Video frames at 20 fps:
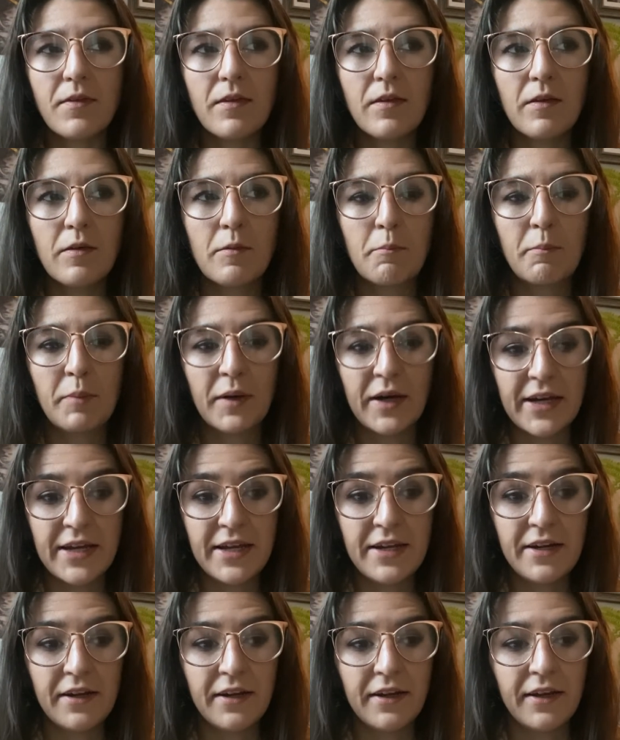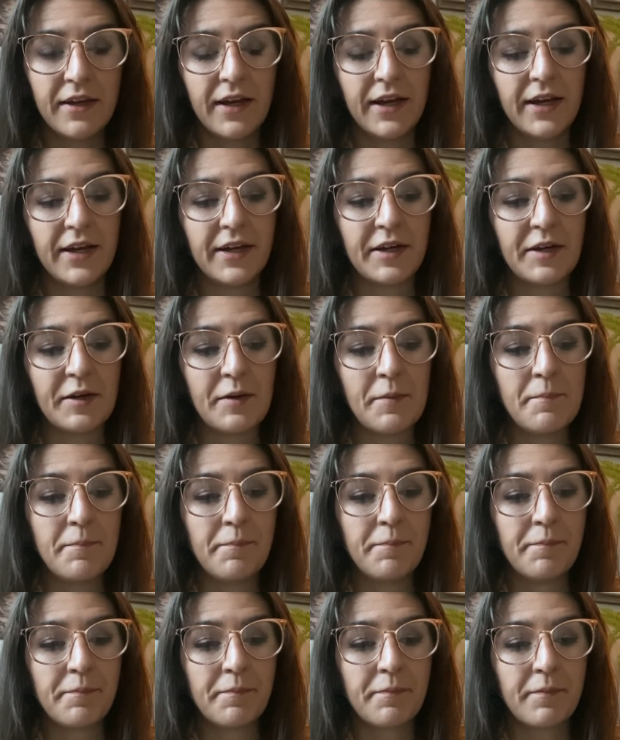but
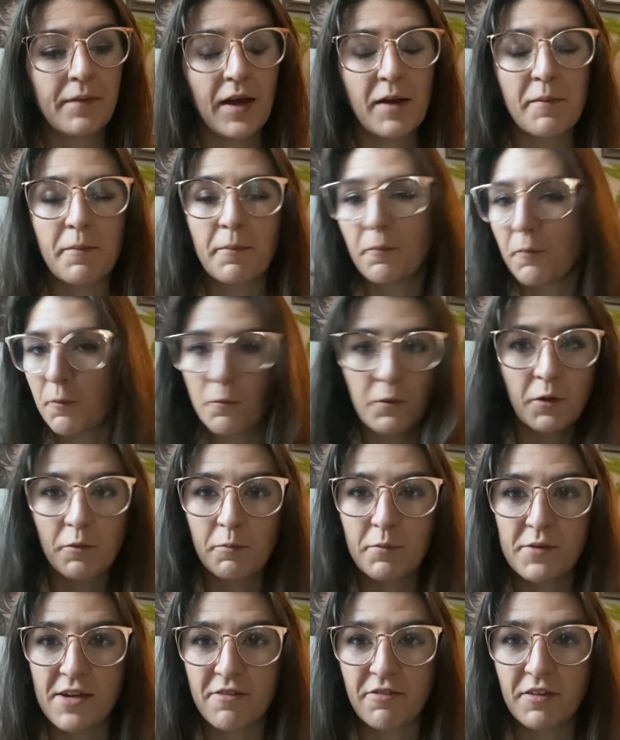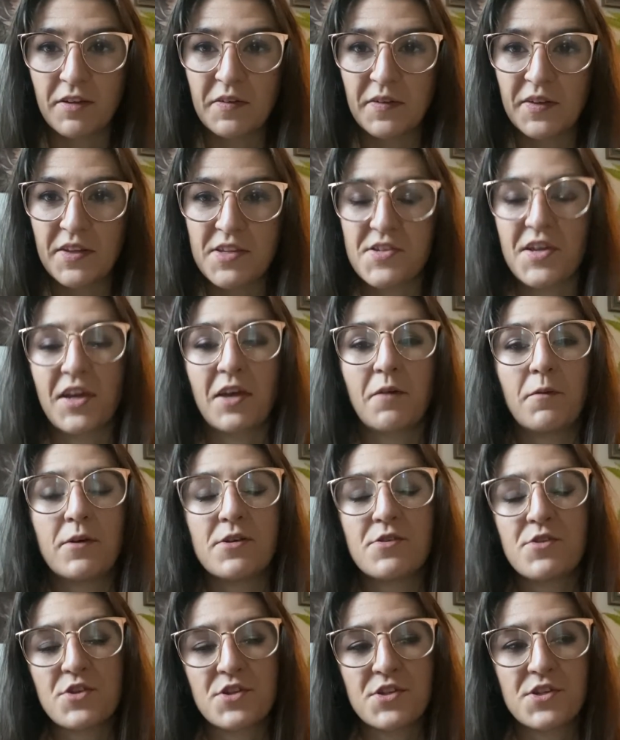I will definitely read the second
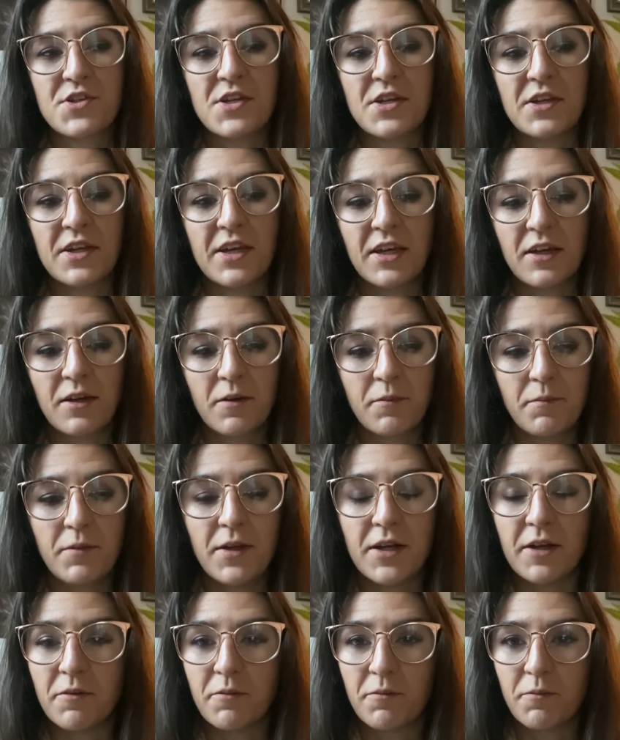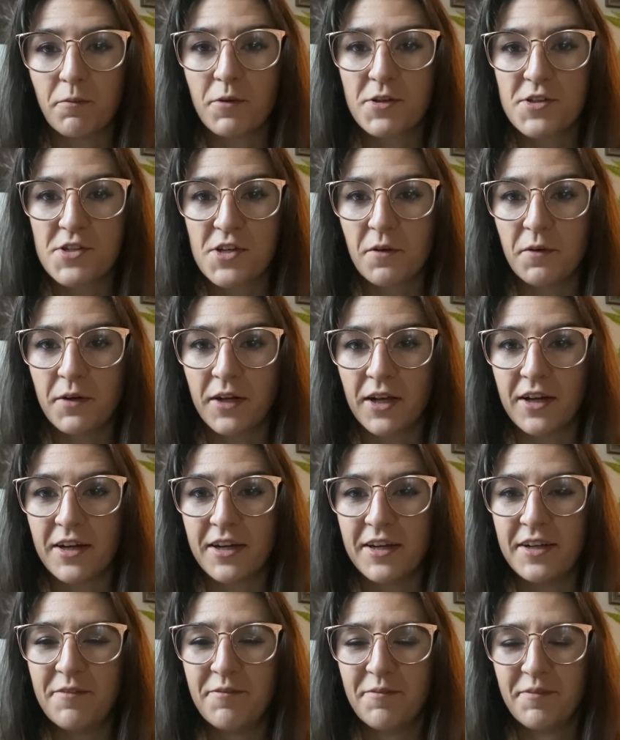one just to see like, you know, what's going
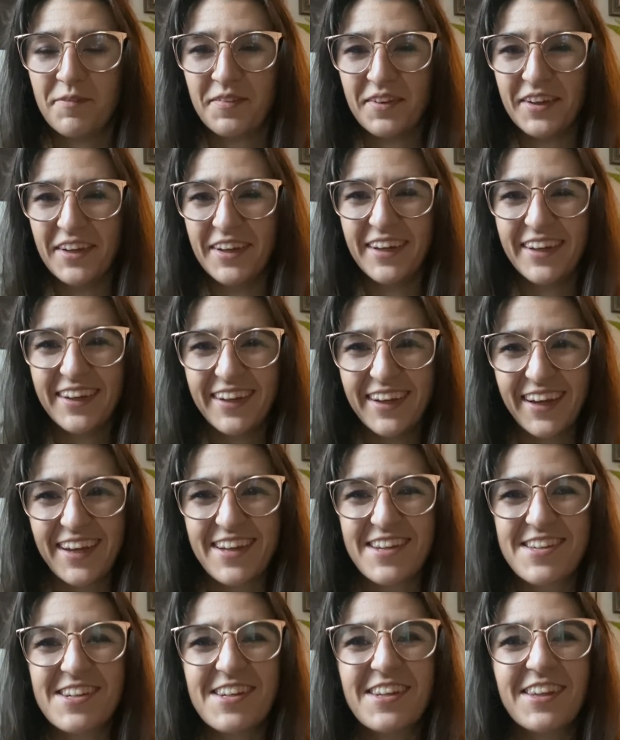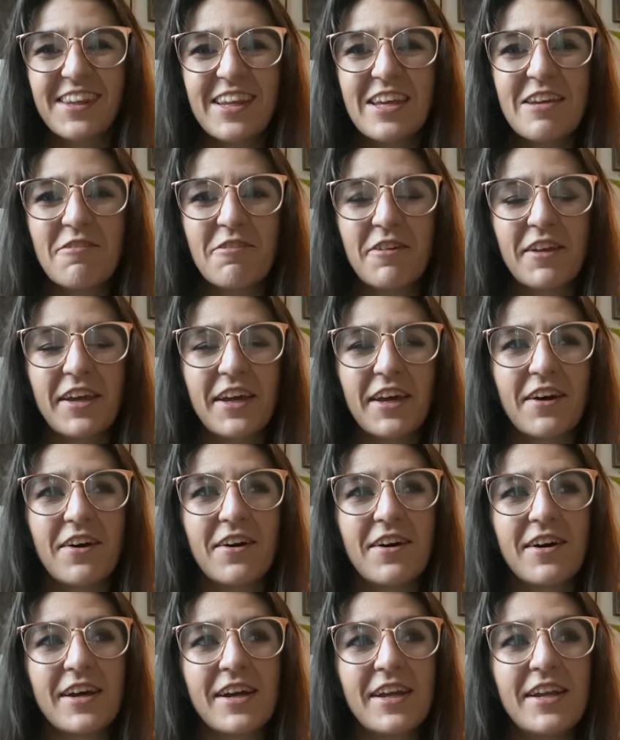on. it didn't leave like
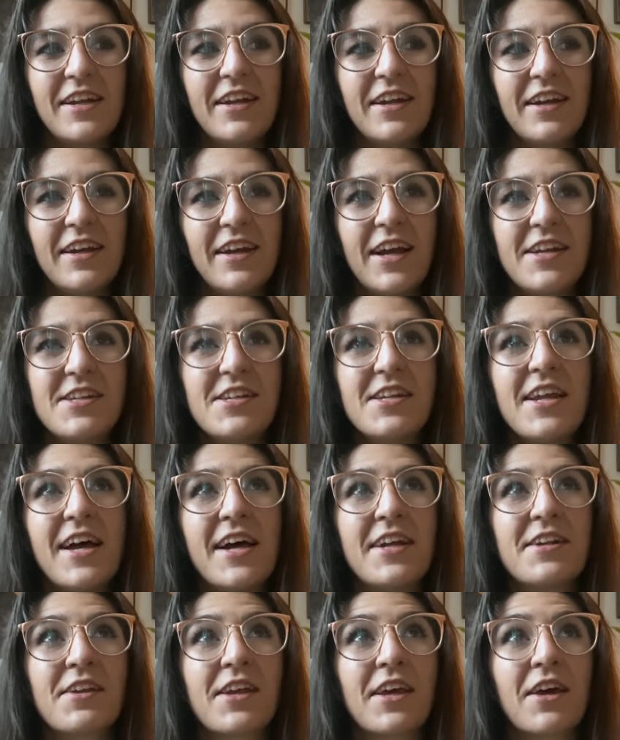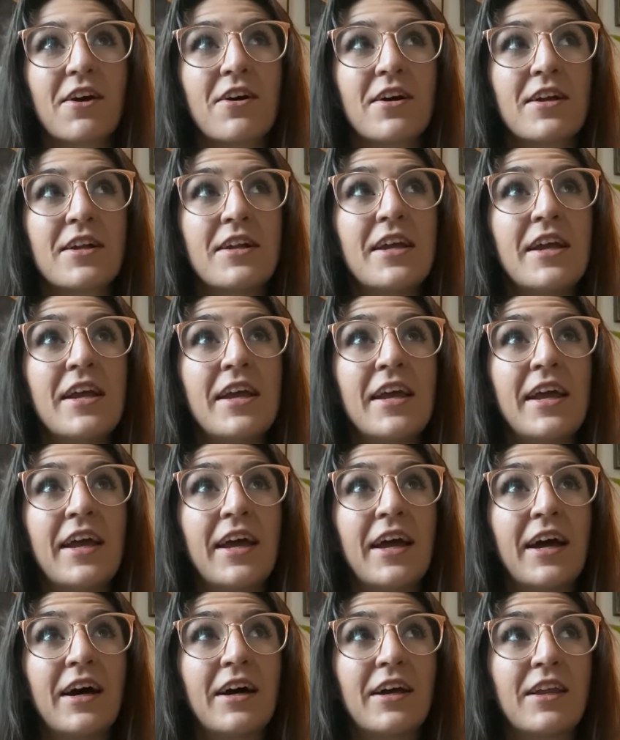on, it didn't end like on
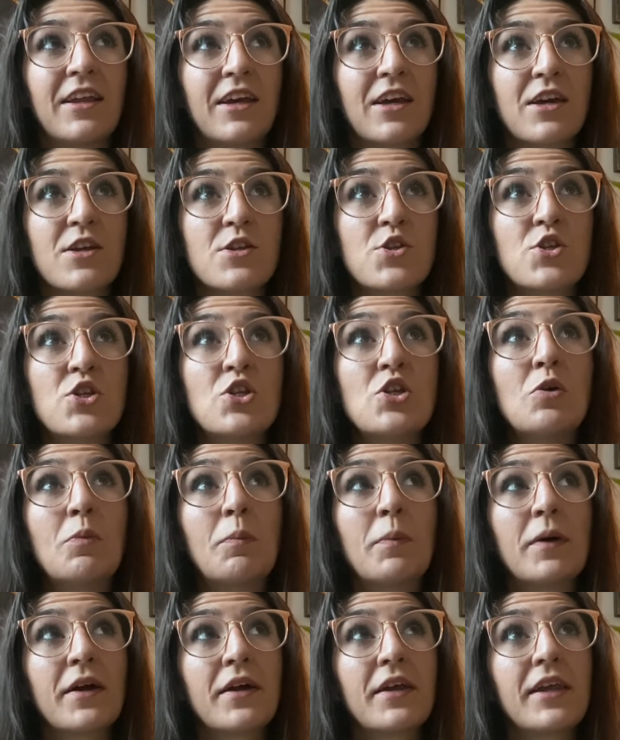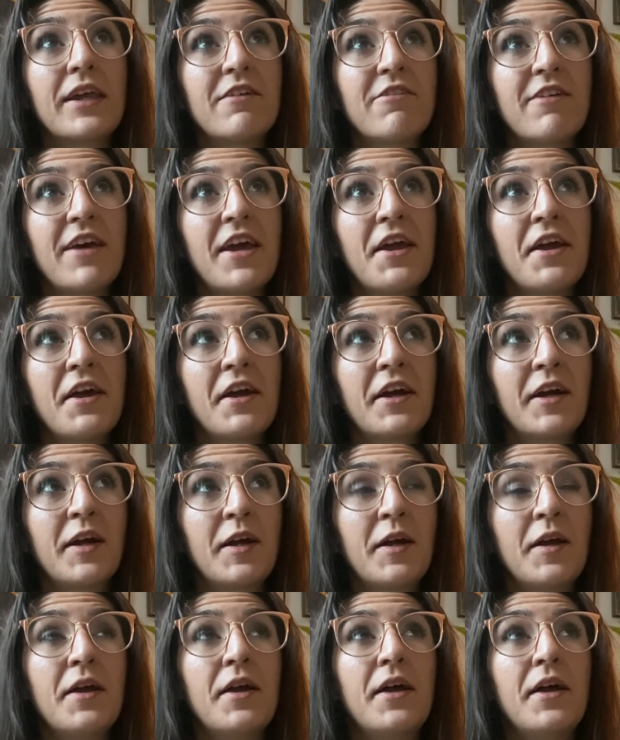like a super cliffhanger.